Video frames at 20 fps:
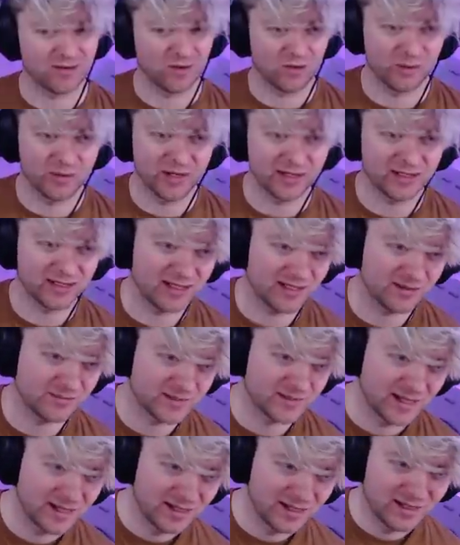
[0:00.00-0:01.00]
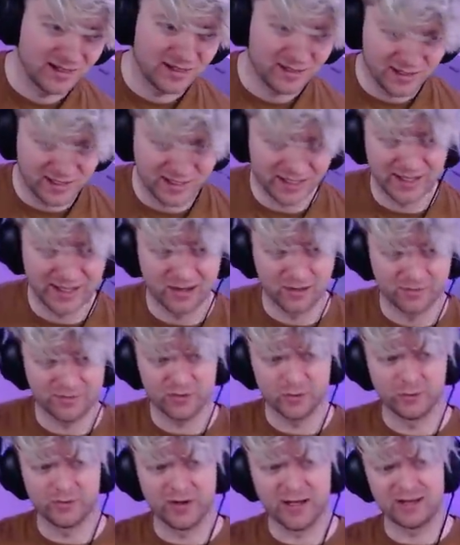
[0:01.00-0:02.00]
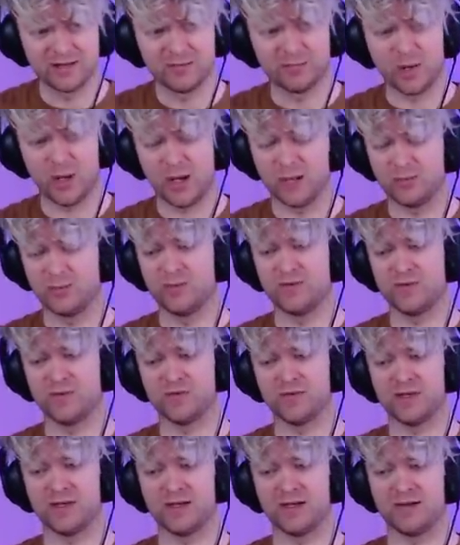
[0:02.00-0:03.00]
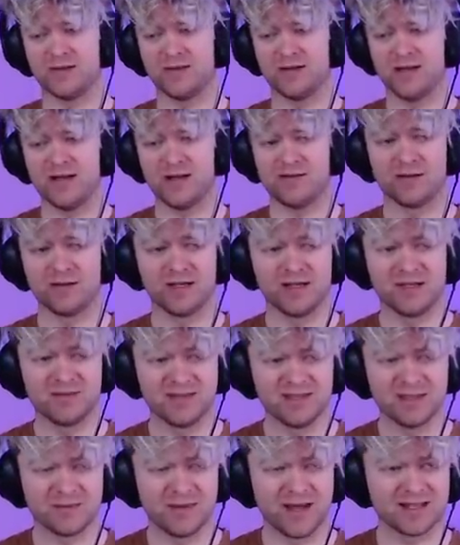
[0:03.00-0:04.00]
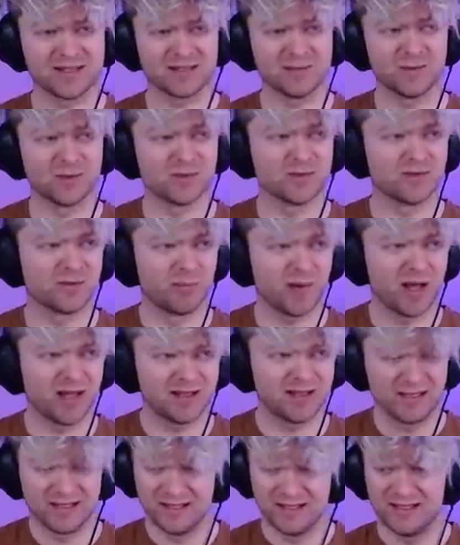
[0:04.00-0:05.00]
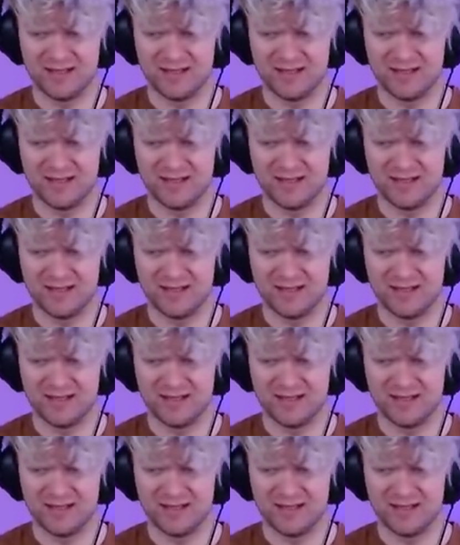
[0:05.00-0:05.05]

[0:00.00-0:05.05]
all my games. And now a few random pawn moves over here. They're never going to be the best moves, but